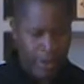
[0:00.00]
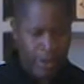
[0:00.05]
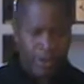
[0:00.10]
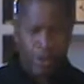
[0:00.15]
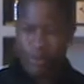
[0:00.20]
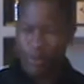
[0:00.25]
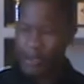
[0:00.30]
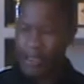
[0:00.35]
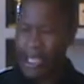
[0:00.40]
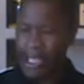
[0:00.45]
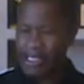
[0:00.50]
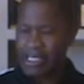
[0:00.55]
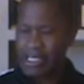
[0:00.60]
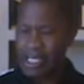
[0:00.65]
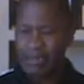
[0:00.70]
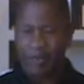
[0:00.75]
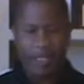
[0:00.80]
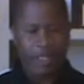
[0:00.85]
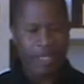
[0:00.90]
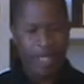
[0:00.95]
little guys
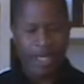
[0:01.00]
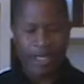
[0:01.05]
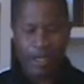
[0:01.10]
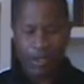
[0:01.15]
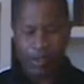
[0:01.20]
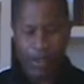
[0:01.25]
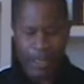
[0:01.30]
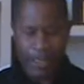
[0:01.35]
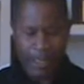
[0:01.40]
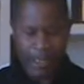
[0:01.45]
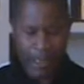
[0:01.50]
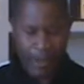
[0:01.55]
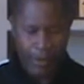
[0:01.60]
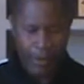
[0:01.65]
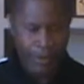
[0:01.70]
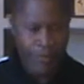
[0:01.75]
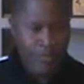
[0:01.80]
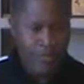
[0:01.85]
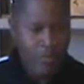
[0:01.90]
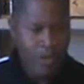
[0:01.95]
got me tied up right
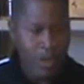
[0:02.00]
now.